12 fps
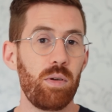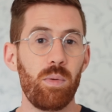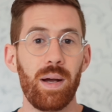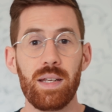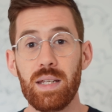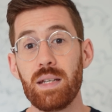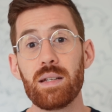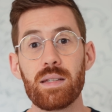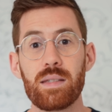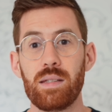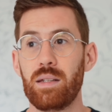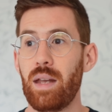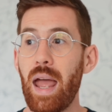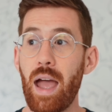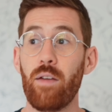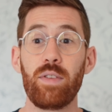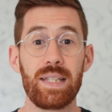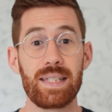new ideas and
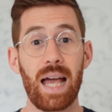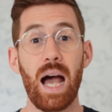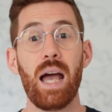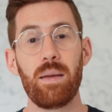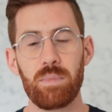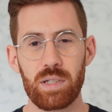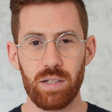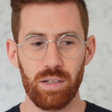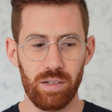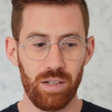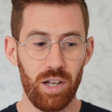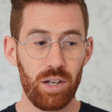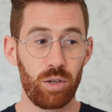having time to